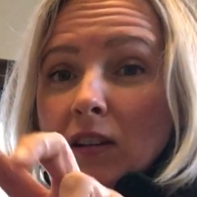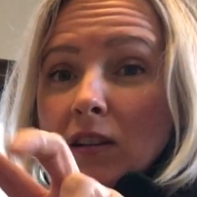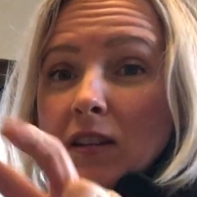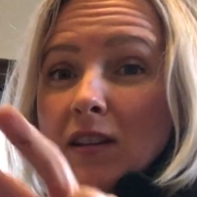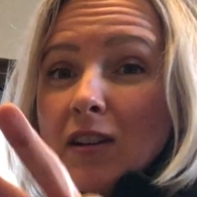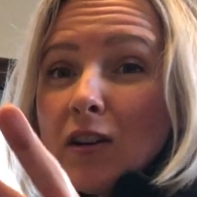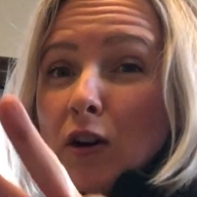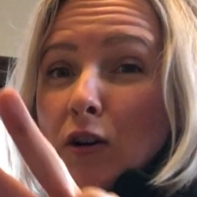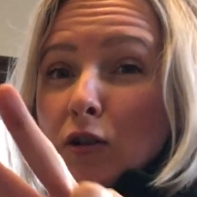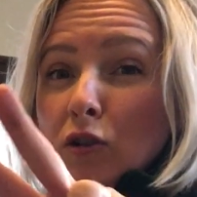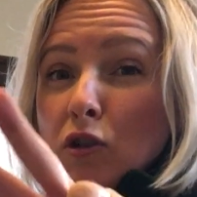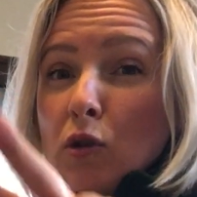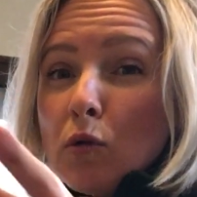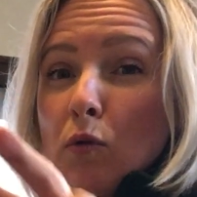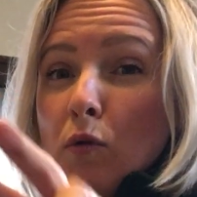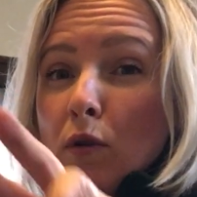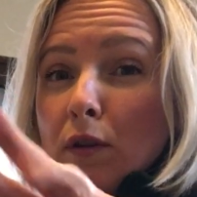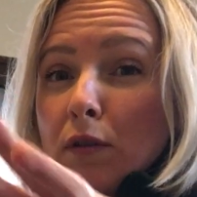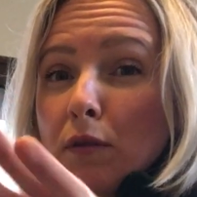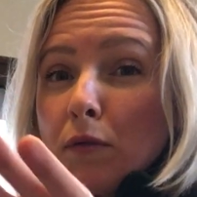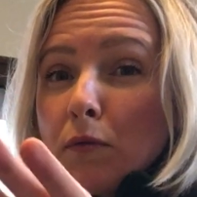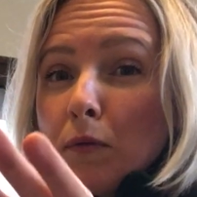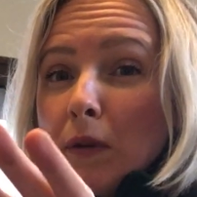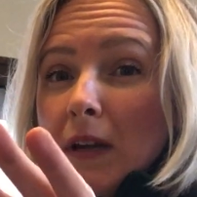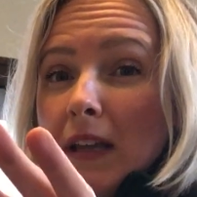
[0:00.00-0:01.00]
There are 2 or
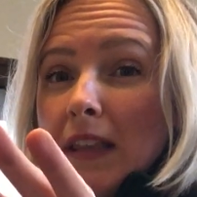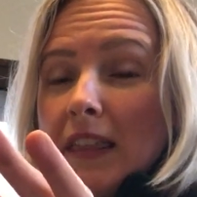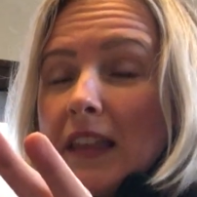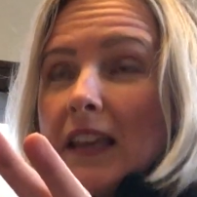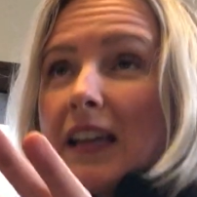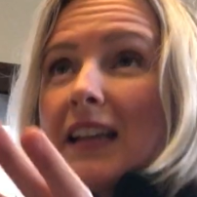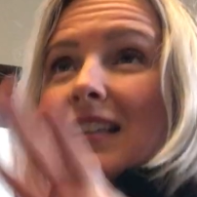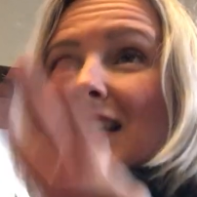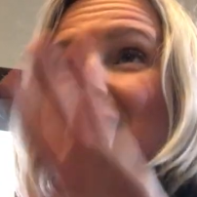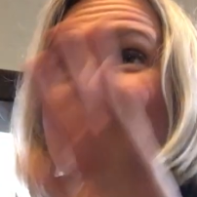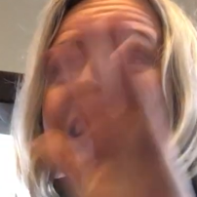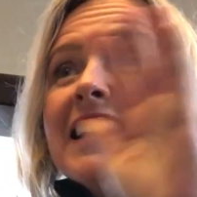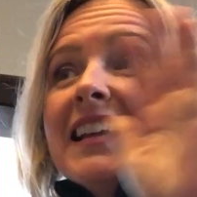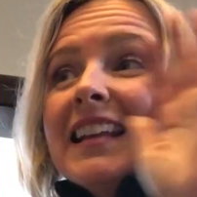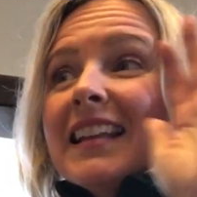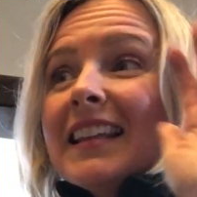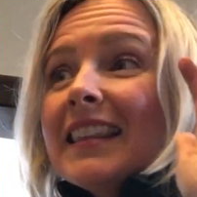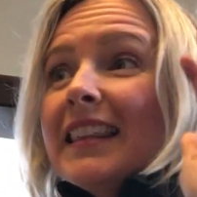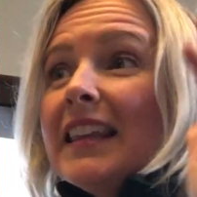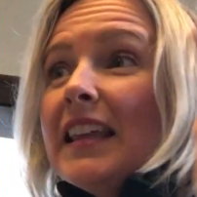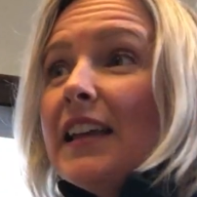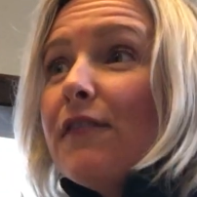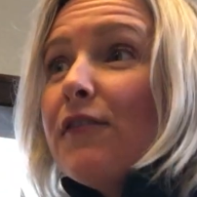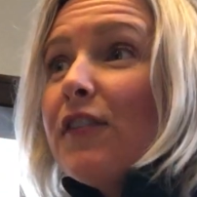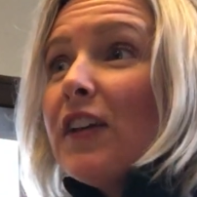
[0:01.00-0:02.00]
3 things
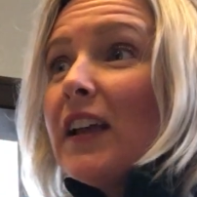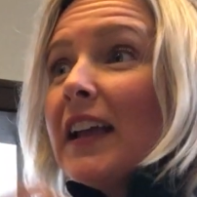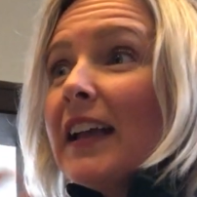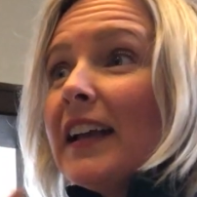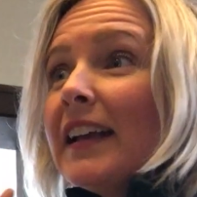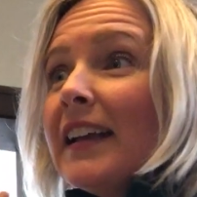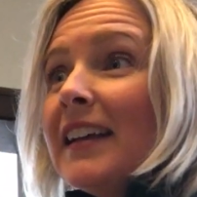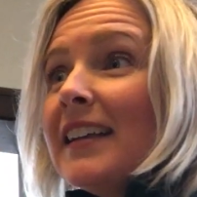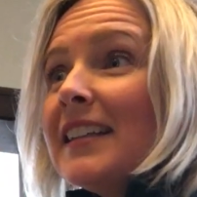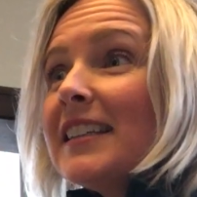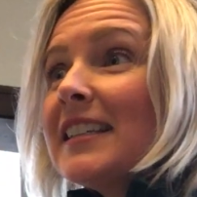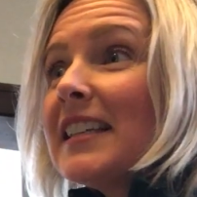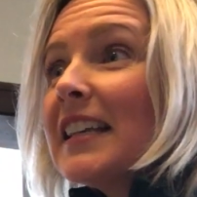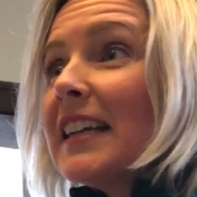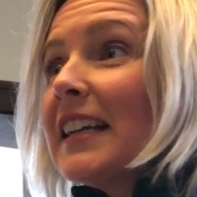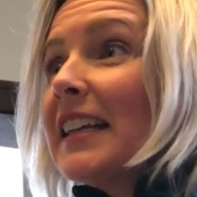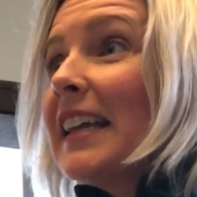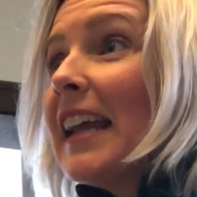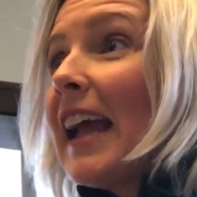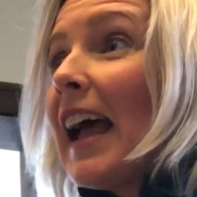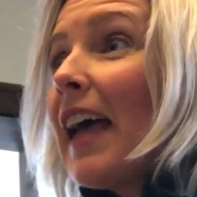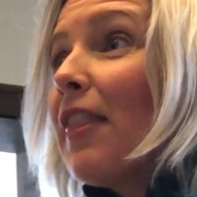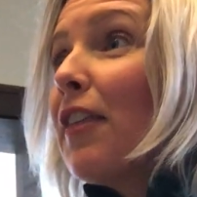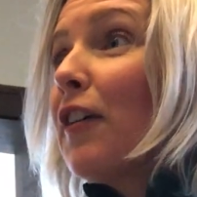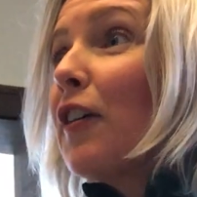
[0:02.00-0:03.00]
living
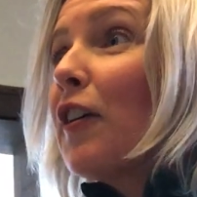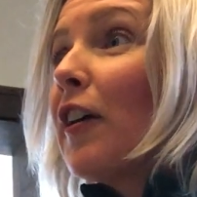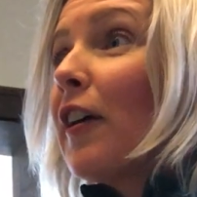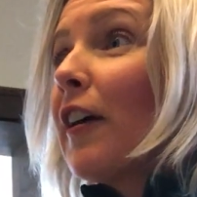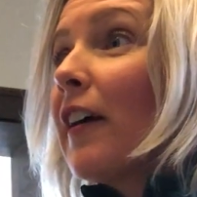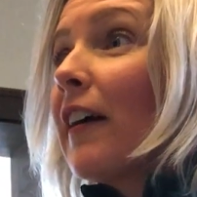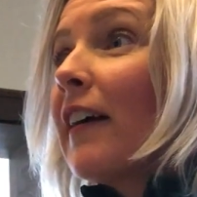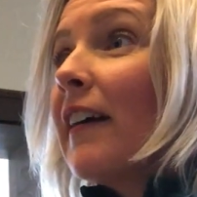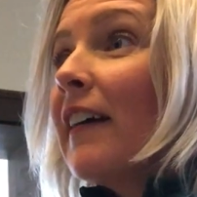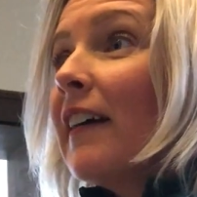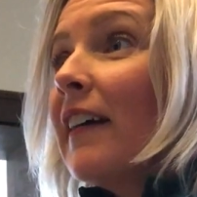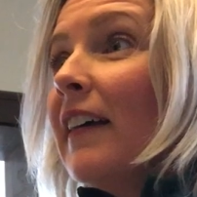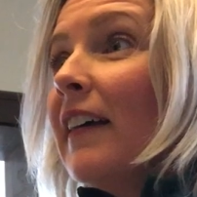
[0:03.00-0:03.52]
together.